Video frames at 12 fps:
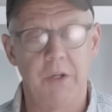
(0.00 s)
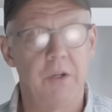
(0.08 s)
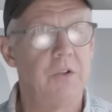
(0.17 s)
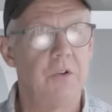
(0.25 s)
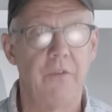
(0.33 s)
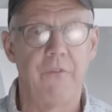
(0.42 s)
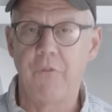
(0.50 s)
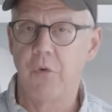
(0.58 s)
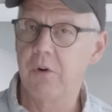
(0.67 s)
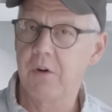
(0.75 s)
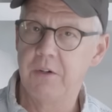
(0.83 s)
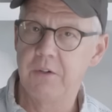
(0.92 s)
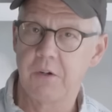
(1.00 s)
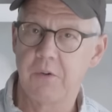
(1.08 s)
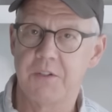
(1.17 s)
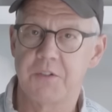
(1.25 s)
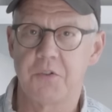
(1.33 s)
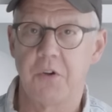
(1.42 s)
You could do the 400
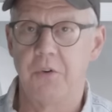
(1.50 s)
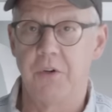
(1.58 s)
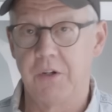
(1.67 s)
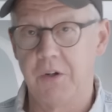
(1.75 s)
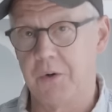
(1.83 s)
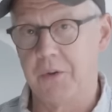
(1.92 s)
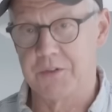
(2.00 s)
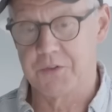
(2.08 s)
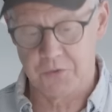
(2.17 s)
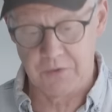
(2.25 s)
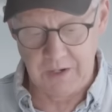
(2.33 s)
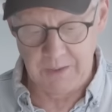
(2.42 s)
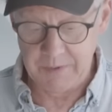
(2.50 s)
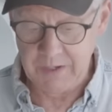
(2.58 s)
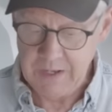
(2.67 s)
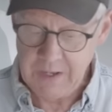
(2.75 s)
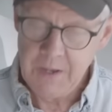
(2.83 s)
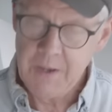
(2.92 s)
grit stone and go to the strop.
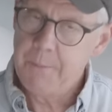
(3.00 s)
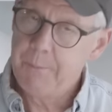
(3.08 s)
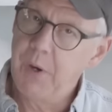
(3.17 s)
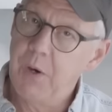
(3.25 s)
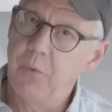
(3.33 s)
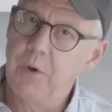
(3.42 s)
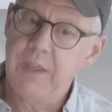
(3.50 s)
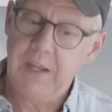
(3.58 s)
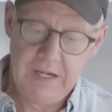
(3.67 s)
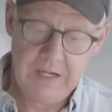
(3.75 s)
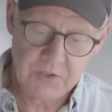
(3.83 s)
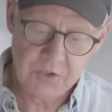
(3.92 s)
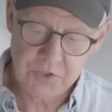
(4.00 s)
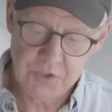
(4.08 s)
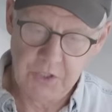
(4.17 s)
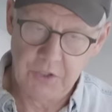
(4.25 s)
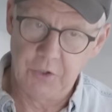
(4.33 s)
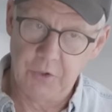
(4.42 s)
But with each
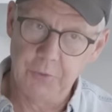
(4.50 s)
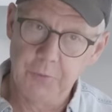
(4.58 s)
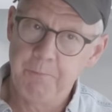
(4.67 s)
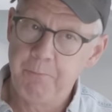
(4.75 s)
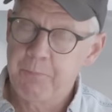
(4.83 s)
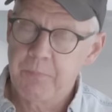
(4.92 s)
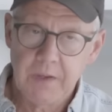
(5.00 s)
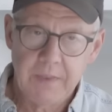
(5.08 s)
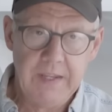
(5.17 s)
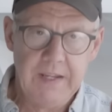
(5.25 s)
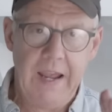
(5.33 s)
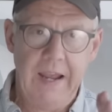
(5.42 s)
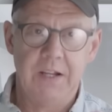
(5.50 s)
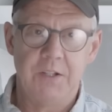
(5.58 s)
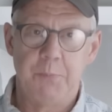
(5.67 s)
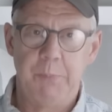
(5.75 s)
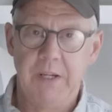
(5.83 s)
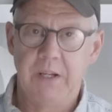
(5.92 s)
stone, the
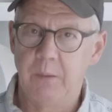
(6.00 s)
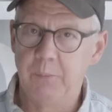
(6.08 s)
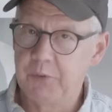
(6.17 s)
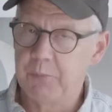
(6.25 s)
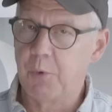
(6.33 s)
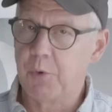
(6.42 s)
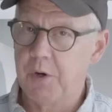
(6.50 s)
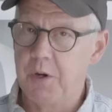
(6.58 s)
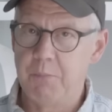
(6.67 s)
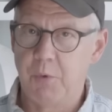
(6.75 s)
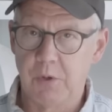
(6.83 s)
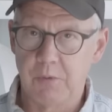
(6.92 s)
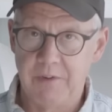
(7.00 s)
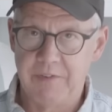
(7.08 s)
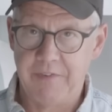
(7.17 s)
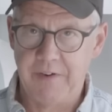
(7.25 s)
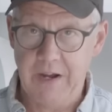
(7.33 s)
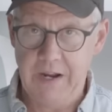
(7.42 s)
edge becomes more and more
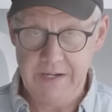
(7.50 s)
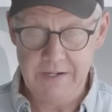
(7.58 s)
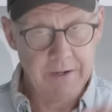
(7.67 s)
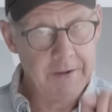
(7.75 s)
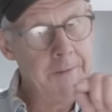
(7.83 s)
refined.